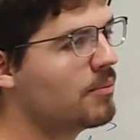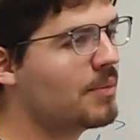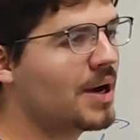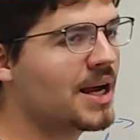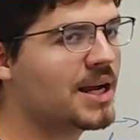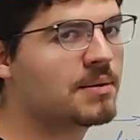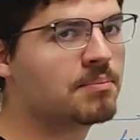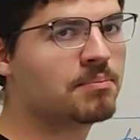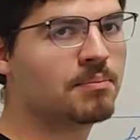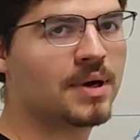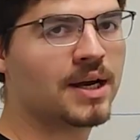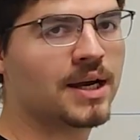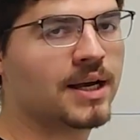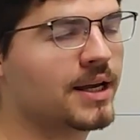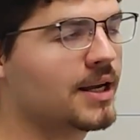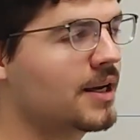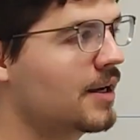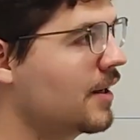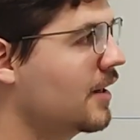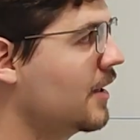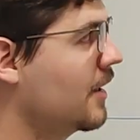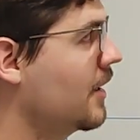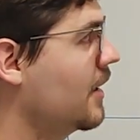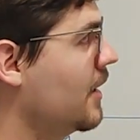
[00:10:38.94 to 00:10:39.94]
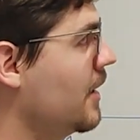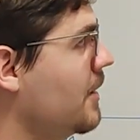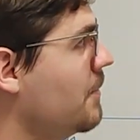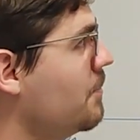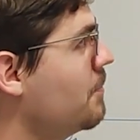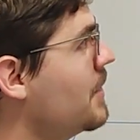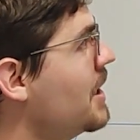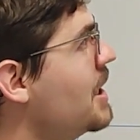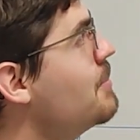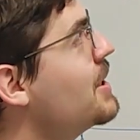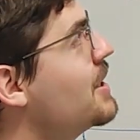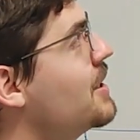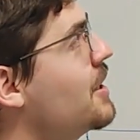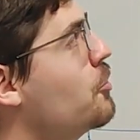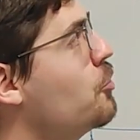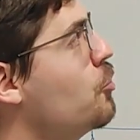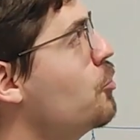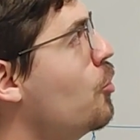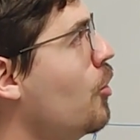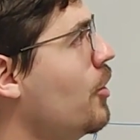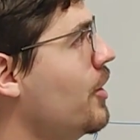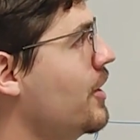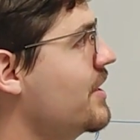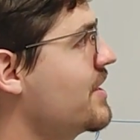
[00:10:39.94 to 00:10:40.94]
mind my limited
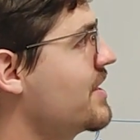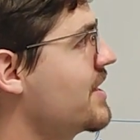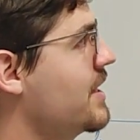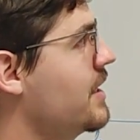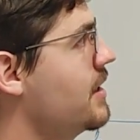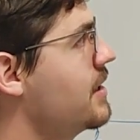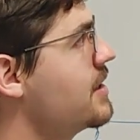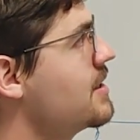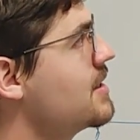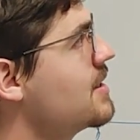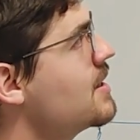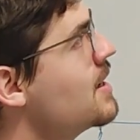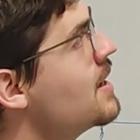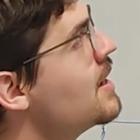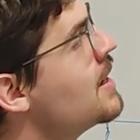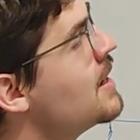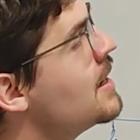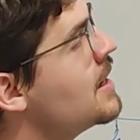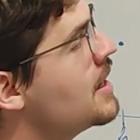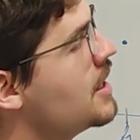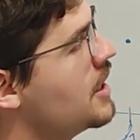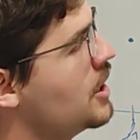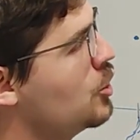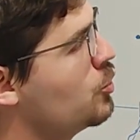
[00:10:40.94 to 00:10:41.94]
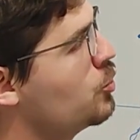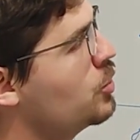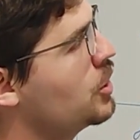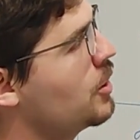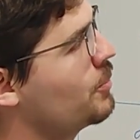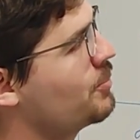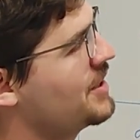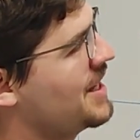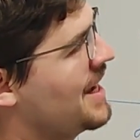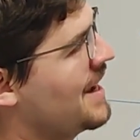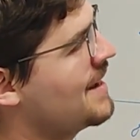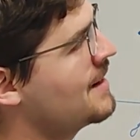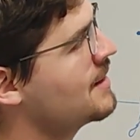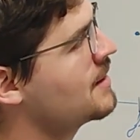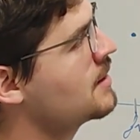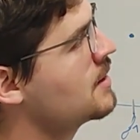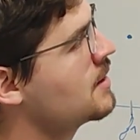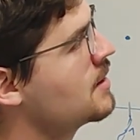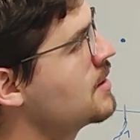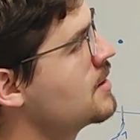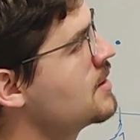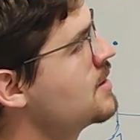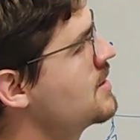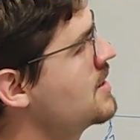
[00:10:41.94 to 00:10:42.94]
drawing skills, you will
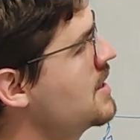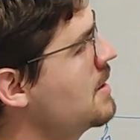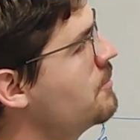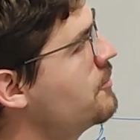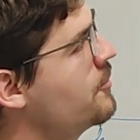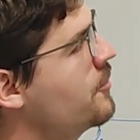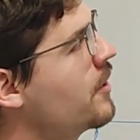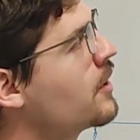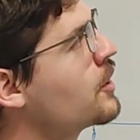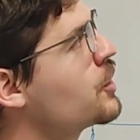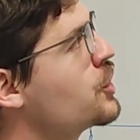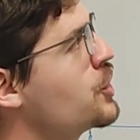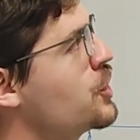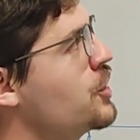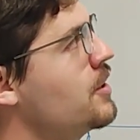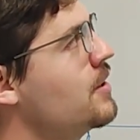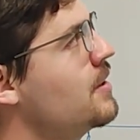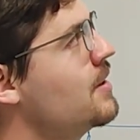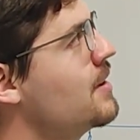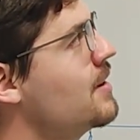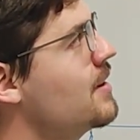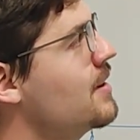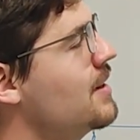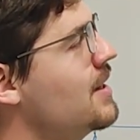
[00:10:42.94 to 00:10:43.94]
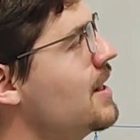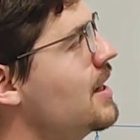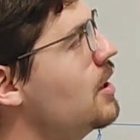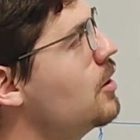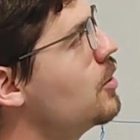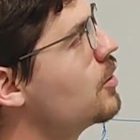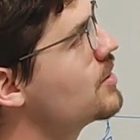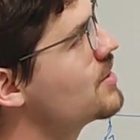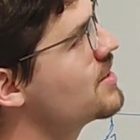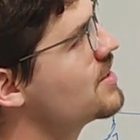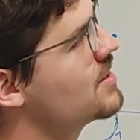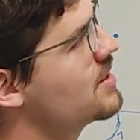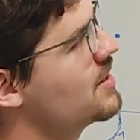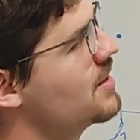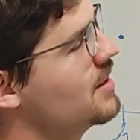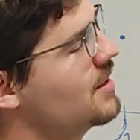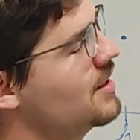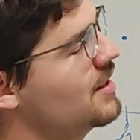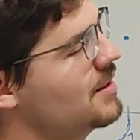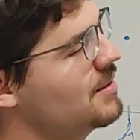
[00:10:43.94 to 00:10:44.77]
obtain some function that looks